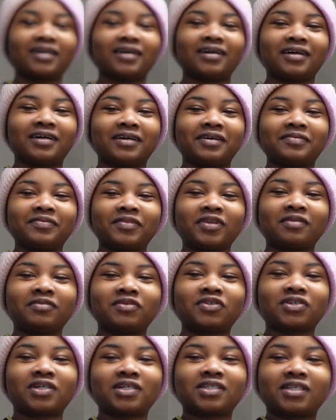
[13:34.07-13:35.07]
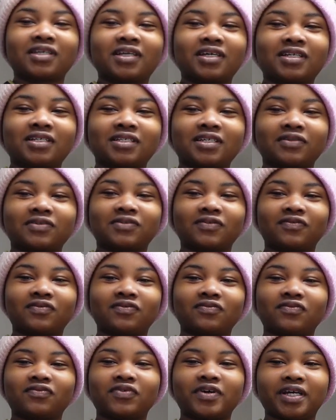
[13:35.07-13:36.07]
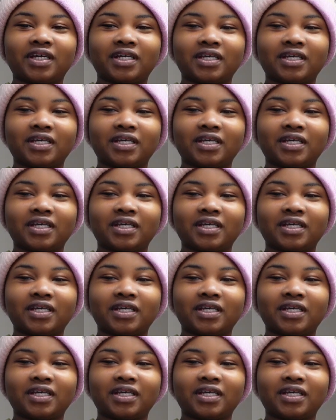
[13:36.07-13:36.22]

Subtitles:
let me try to get this out of the way.